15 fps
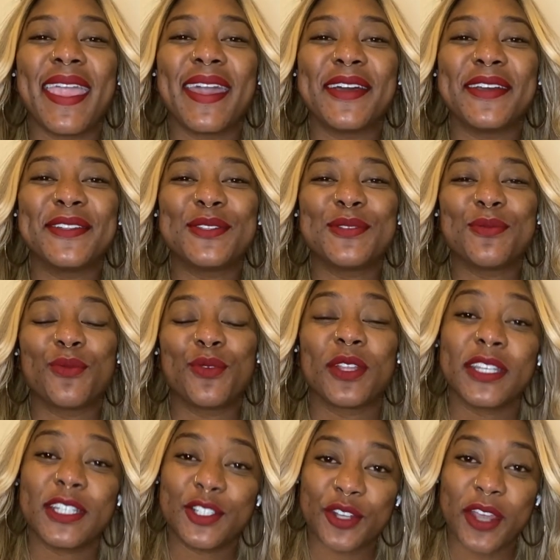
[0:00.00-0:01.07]
and
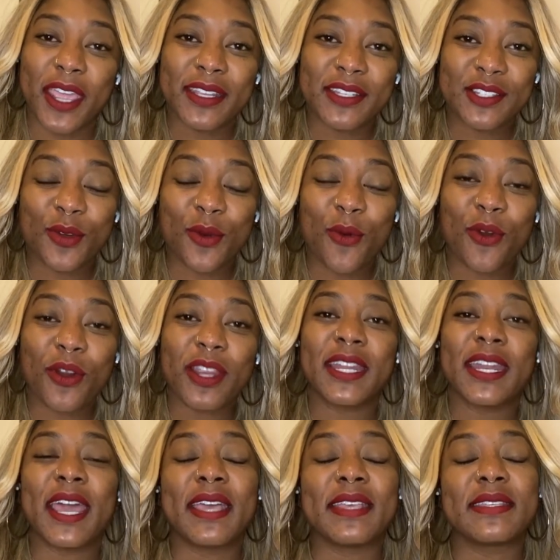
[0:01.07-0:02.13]
really trying to
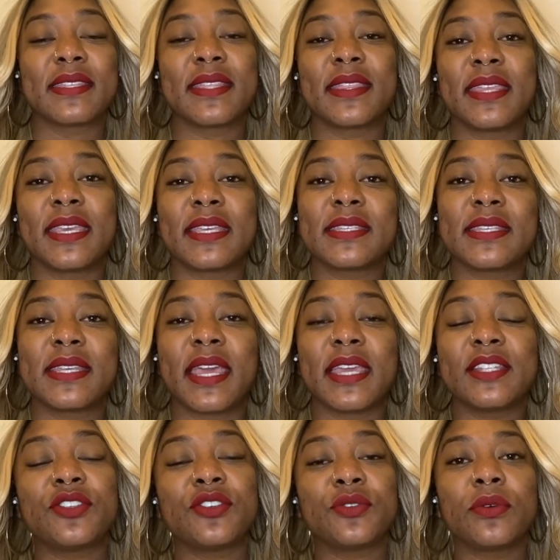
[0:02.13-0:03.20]
organize the things that
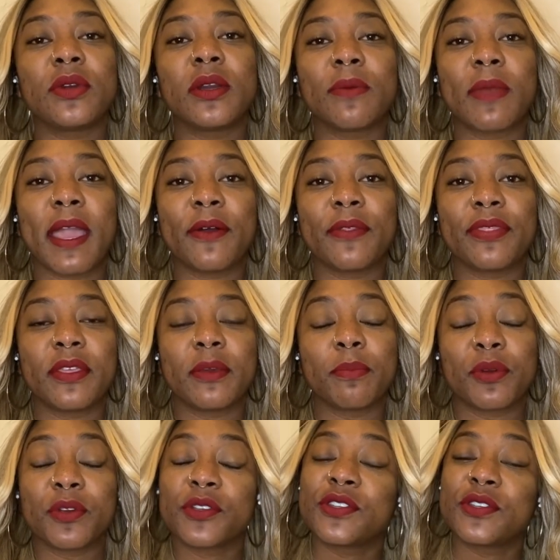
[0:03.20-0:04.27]
I do around the
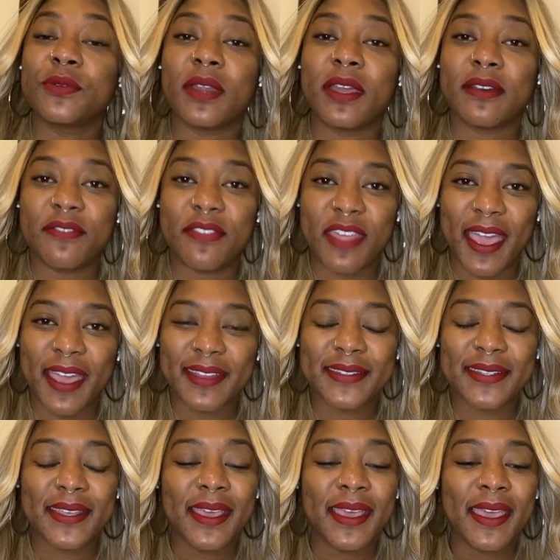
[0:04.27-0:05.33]
pursuit of
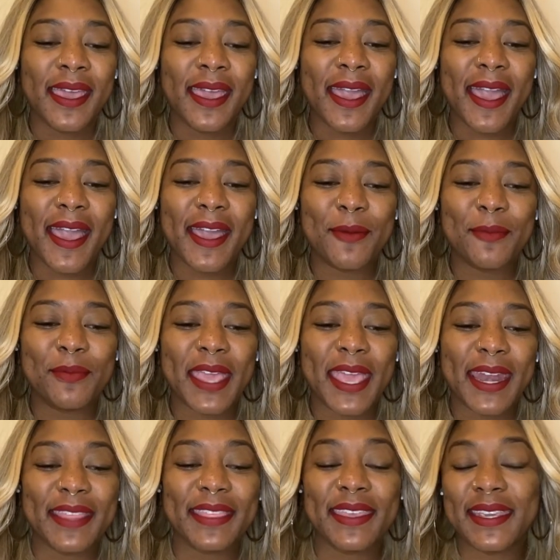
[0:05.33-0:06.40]
that. Um,
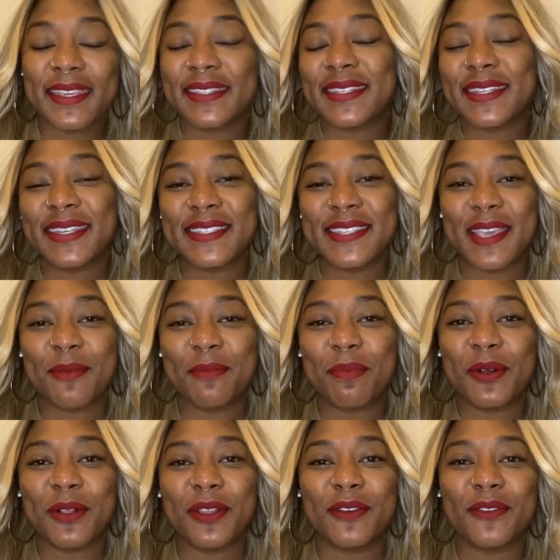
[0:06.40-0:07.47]
and I think it's an
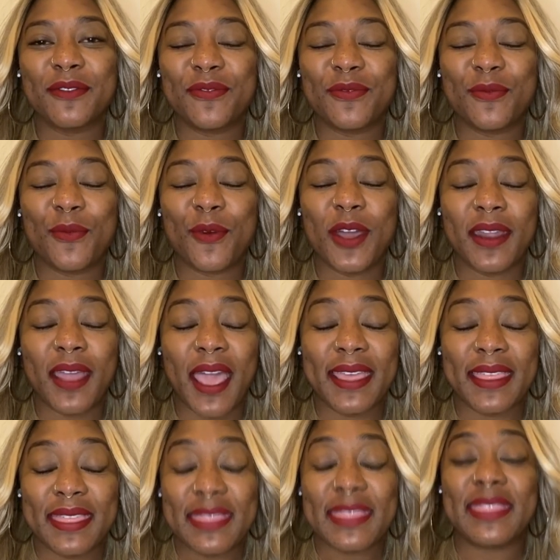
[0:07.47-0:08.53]
example of what
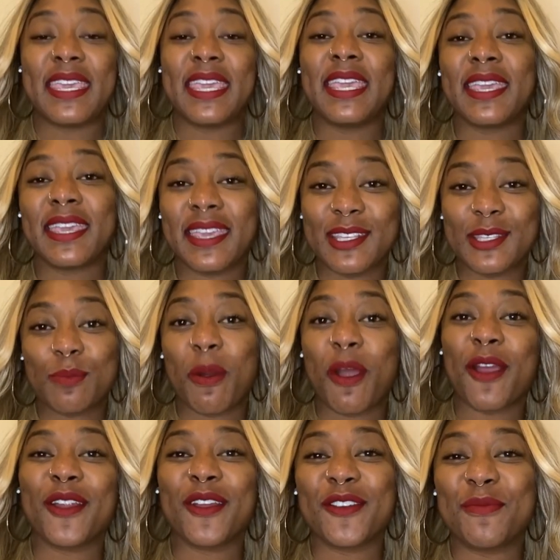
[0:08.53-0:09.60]
I think is
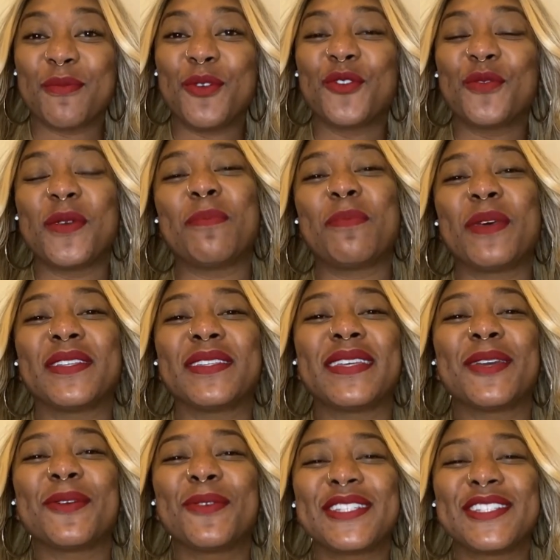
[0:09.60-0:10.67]
part of movement
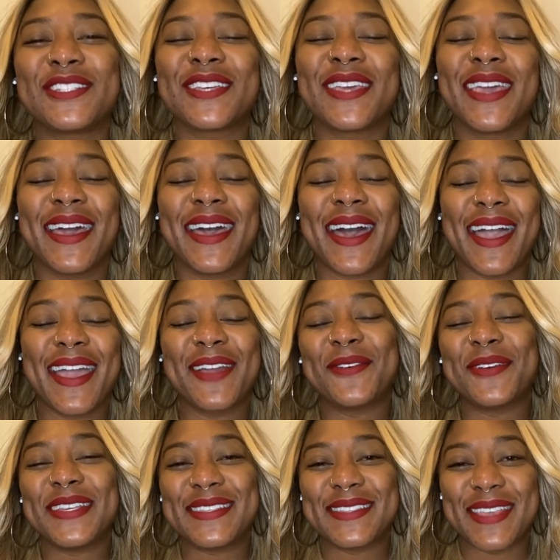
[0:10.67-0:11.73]
building, which I
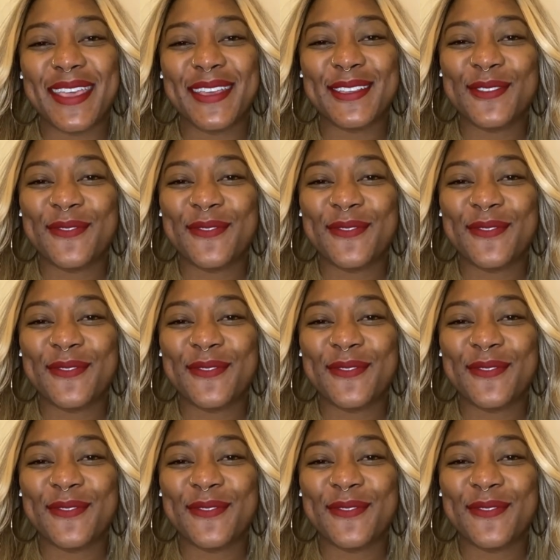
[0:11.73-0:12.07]
always say